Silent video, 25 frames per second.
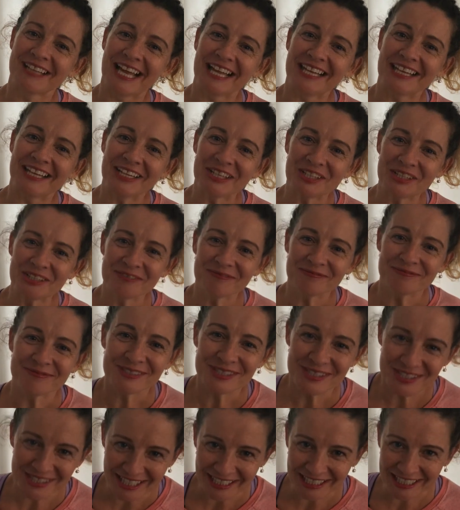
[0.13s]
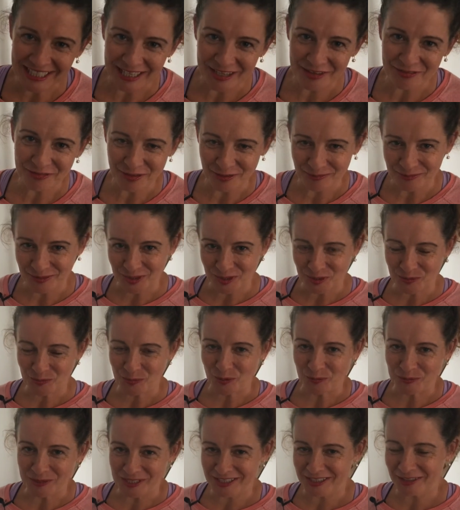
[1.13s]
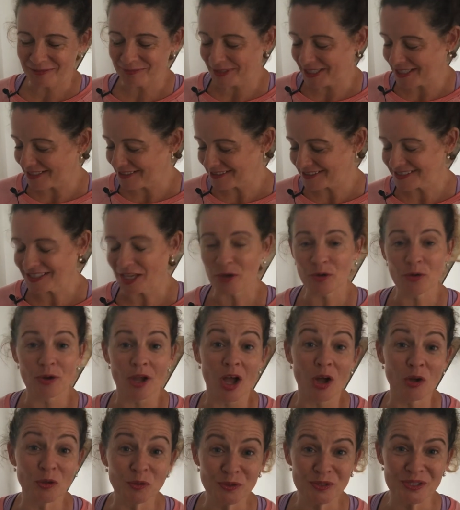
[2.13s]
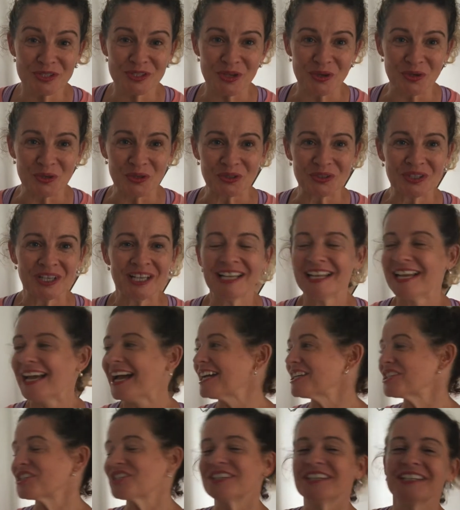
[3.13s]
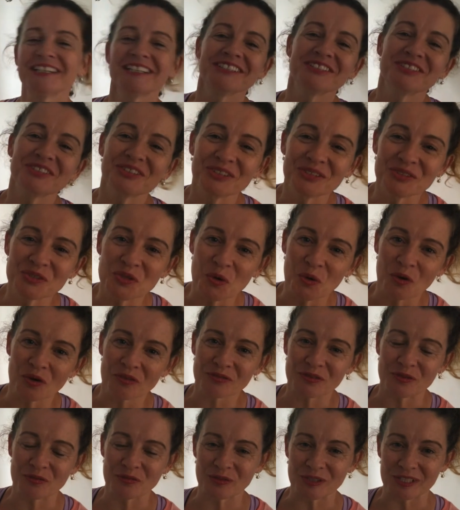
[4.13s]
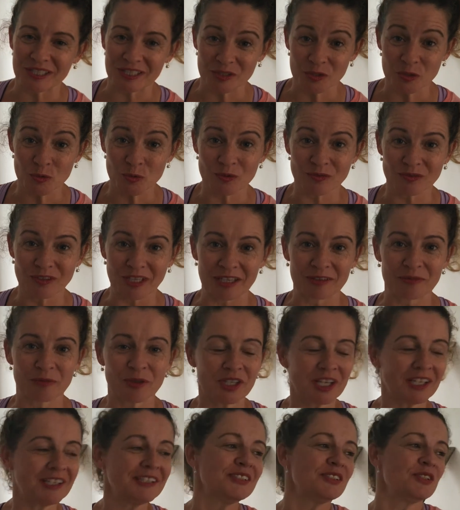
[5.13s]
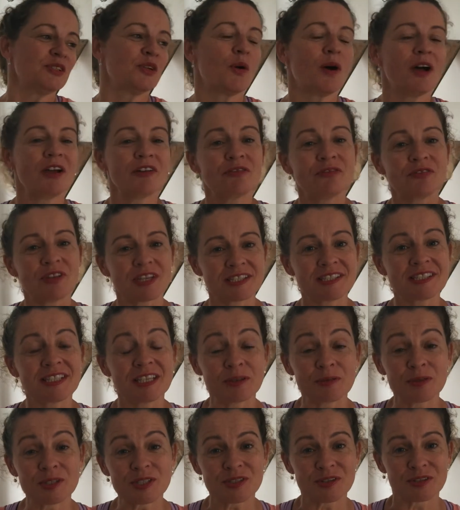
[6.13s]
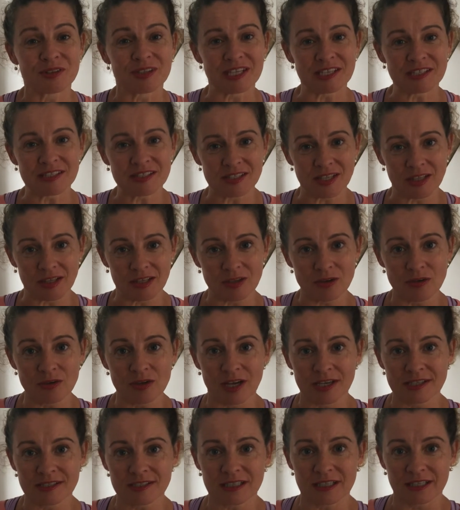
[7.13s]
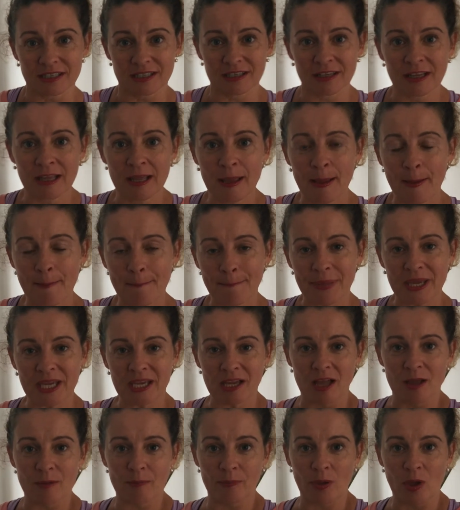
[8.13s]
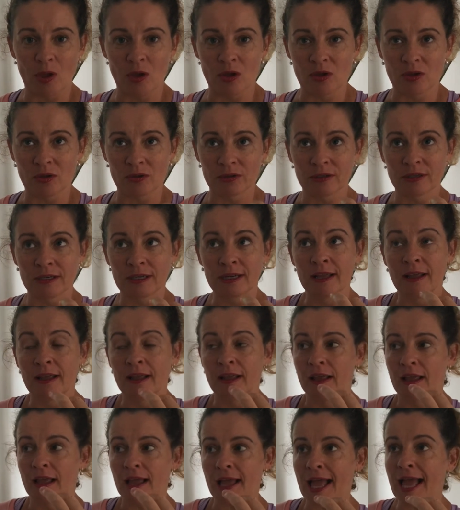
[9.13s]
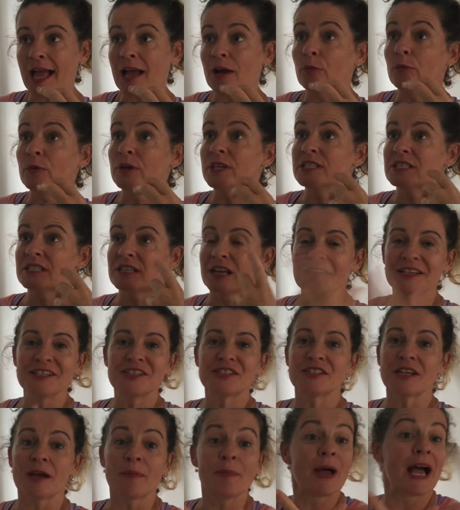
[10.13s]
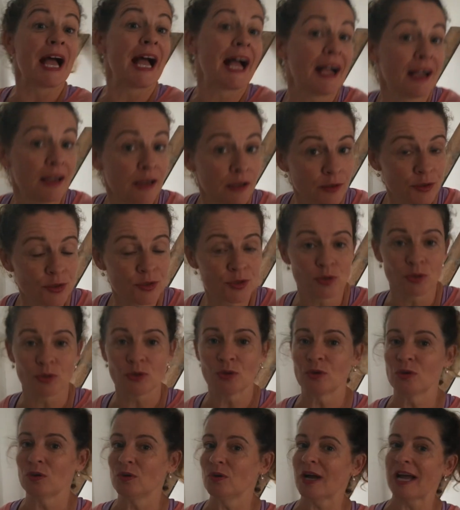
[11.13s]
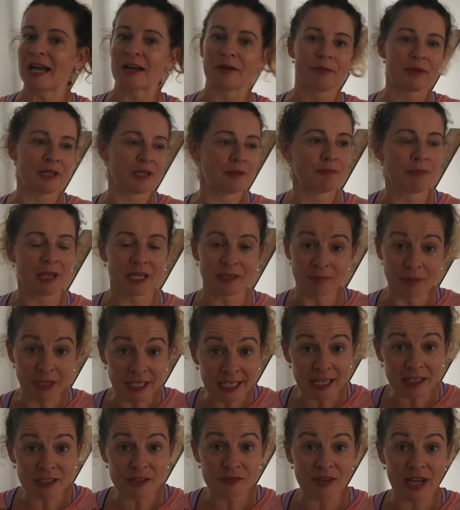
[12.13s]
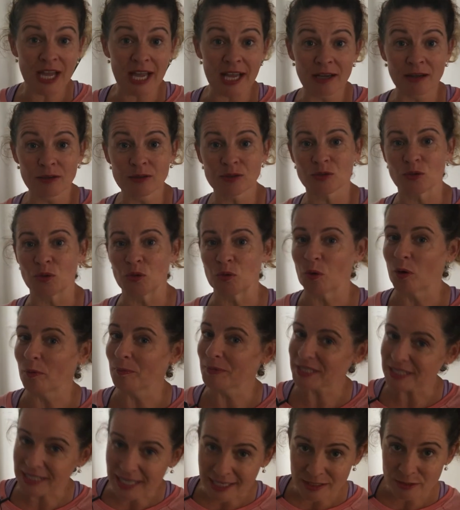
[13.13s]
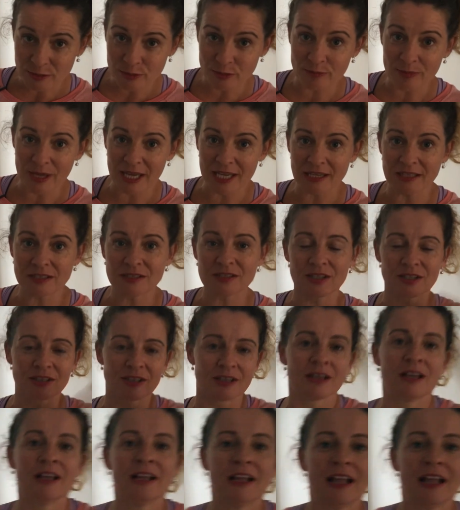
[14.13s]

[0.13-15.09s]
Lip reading: Hello, Susanna here from the Good Property Company. So old school, Ash and I are doing a tour of different deals we've done. We're going to do quite a series of this so that you guys can pick up on how we sliced up a house or how we made money out of a house or what mistakes we made so that